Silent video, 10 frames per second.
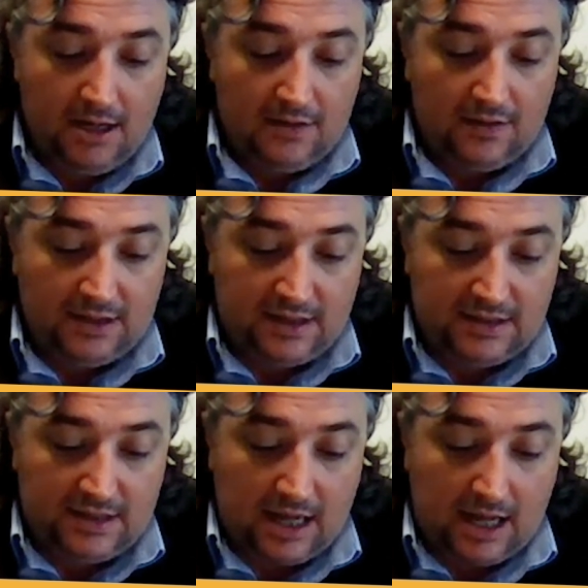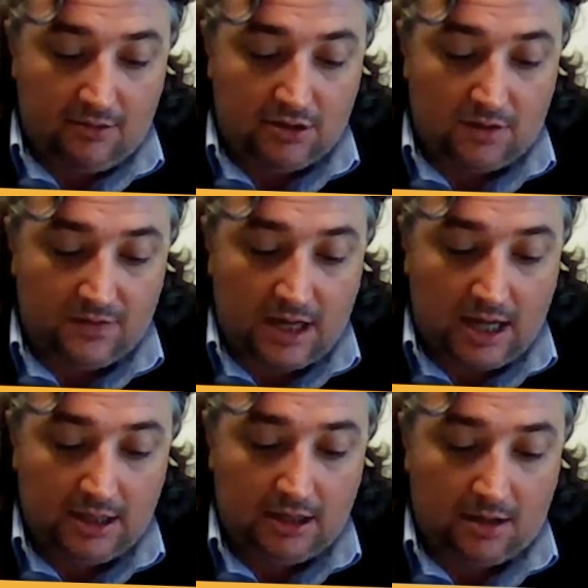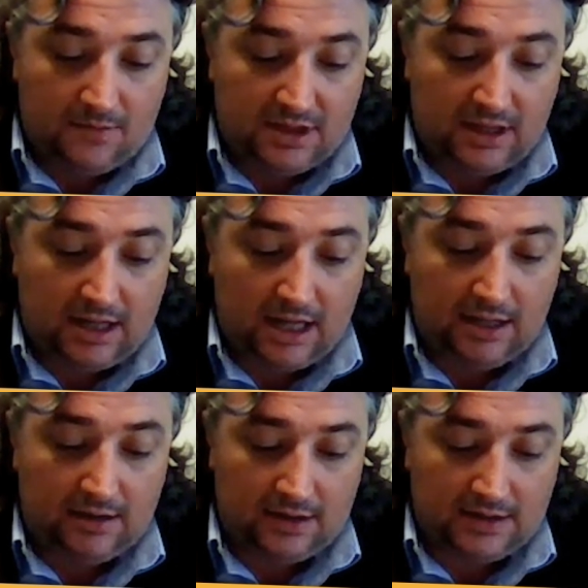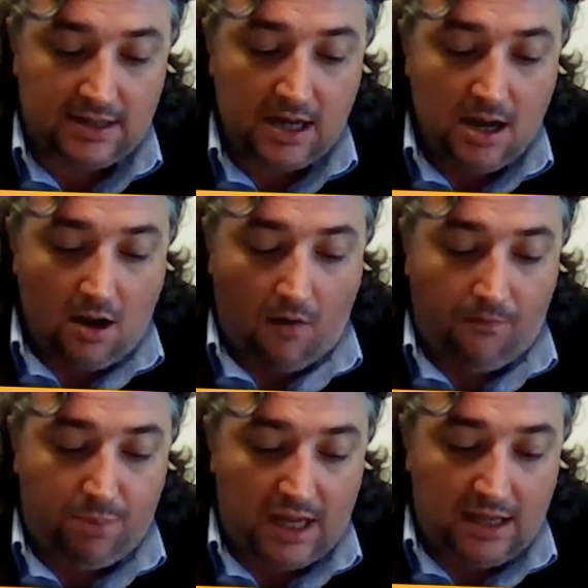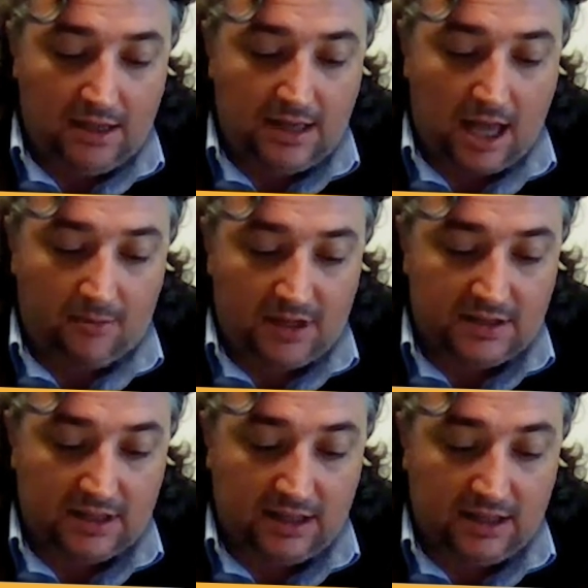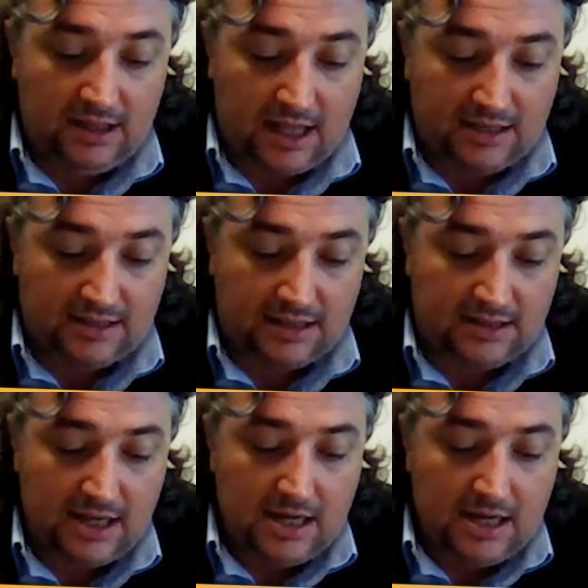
This is the house of the handcomes and kindness, of plain garments and cleannesses.